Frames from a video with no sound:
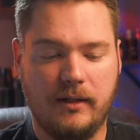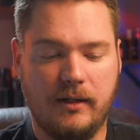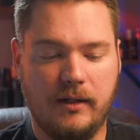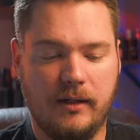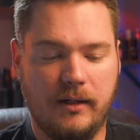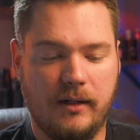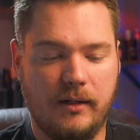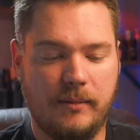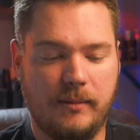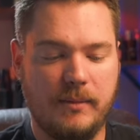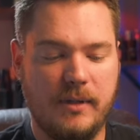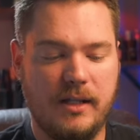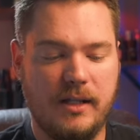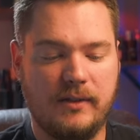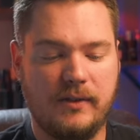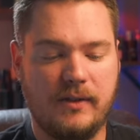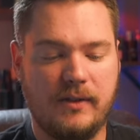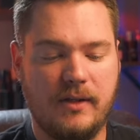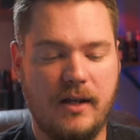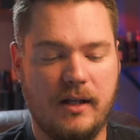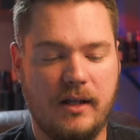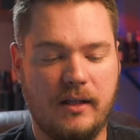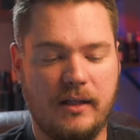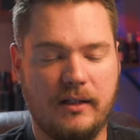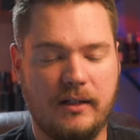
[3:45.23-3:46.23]
Um, it's
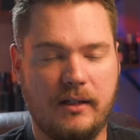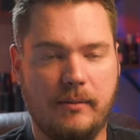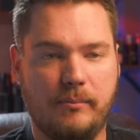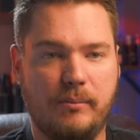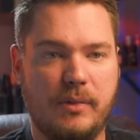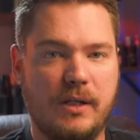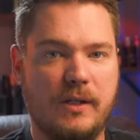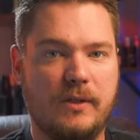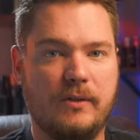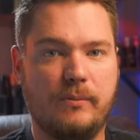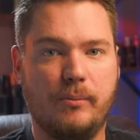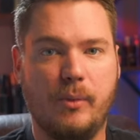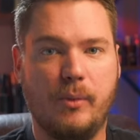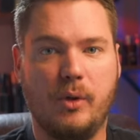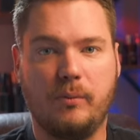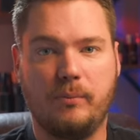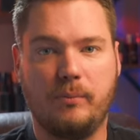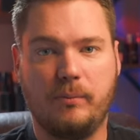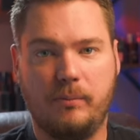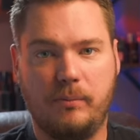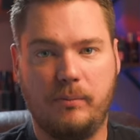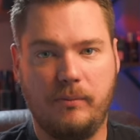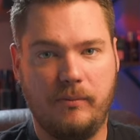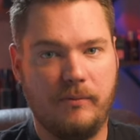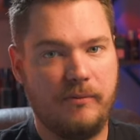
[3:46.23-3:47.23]
not like a beast mode
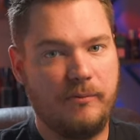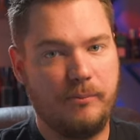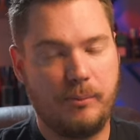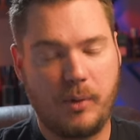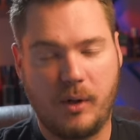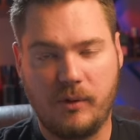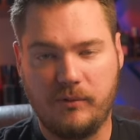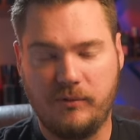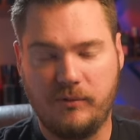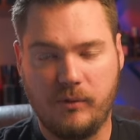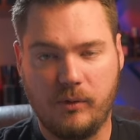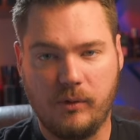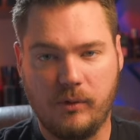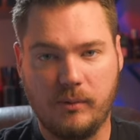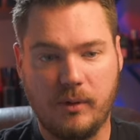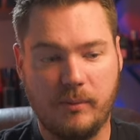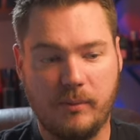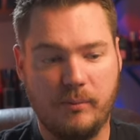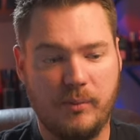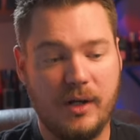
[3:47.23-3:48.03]
performer,